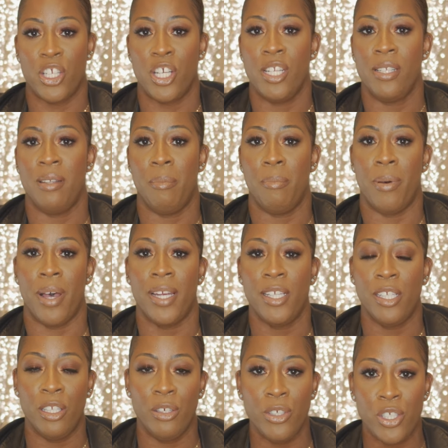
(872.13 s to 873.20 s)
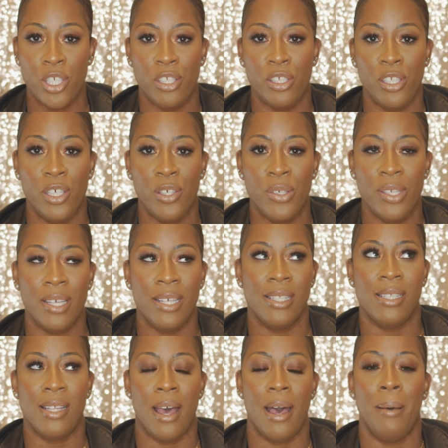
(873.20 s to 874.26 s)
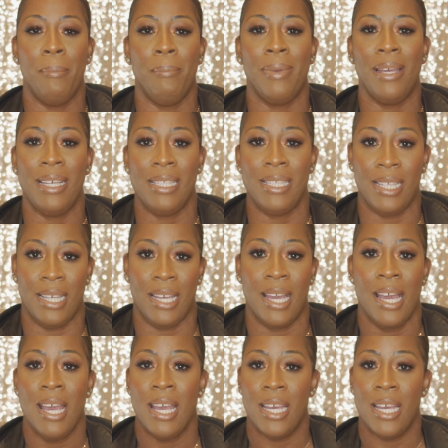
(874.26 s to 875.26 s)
just the body lotion alone is amazing.